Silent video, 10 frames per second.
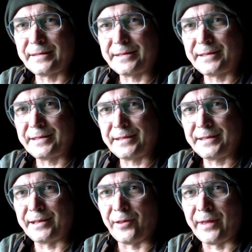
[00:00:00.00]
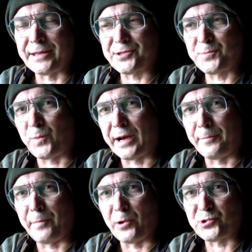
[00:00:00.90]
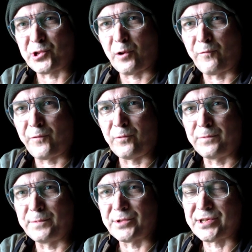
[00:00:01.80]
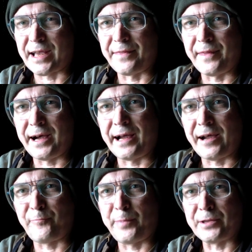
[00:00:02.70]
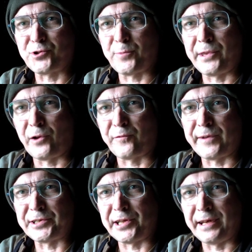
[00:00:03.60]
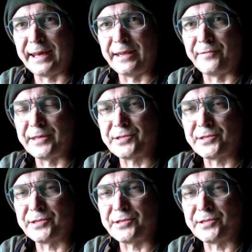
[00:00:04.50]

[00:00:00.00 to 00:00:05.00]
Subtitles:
you know that's when I'm most hopeful. Saying that, I have picked up the odd fish in the evening, so